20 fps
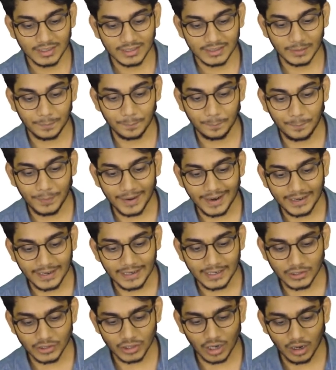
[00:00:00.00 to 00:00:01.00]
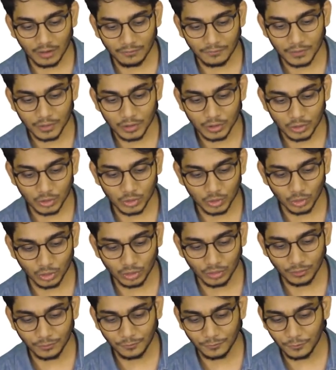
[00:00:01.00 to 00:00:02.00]
the parent of
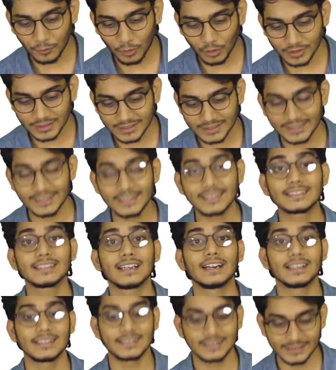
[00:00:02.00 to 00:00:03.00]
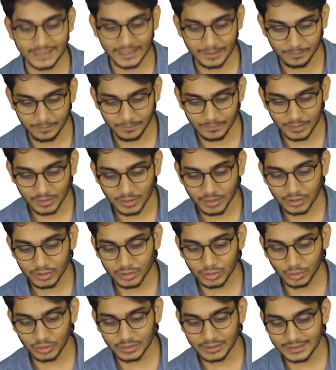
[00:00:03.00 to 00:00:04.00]
2 4 6 are same.
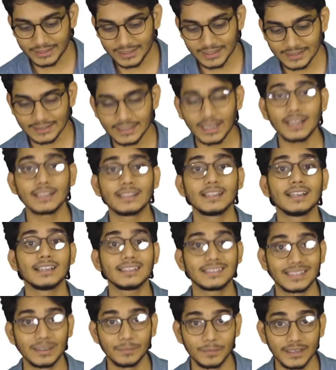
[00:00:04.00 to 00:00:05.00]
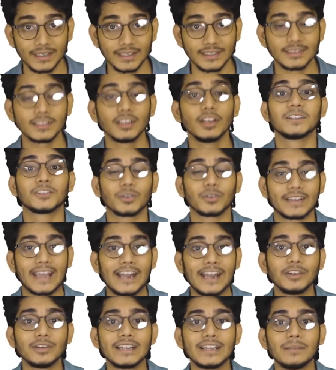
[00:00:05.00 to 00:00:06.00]
So these are the siblings. So
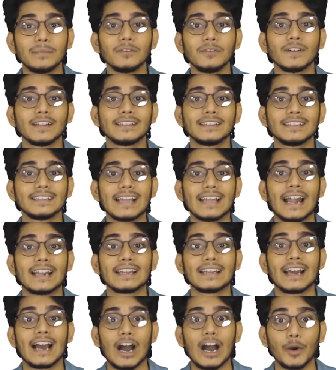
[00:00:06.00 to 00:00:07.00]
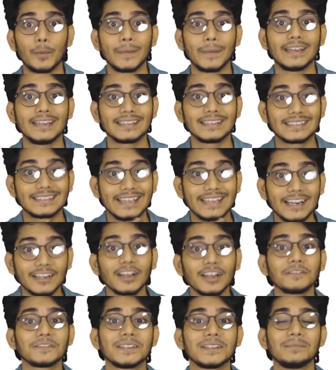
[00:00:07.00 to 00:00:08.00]
can you tell me one thing, that how many
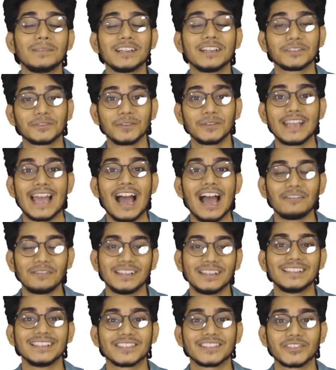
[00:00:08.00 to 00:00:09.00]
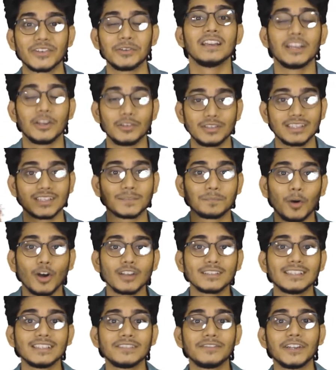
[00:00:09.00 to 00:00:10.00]
set of siblings we have in this tree? You just
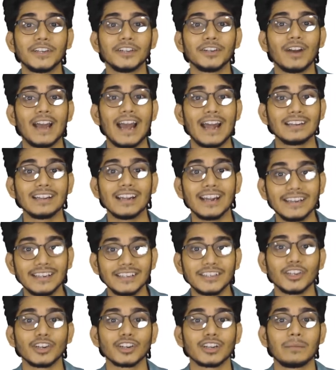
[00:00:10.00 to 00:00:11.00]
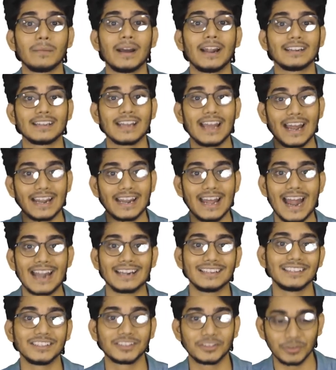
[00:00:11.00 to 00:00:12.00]
pause this video and edit your comment and
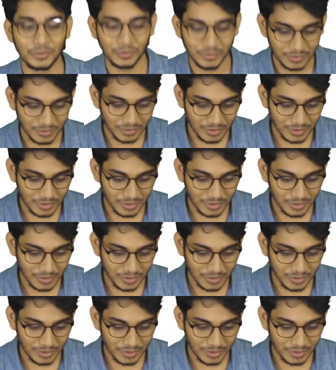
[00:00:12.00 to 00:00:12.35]
add this two.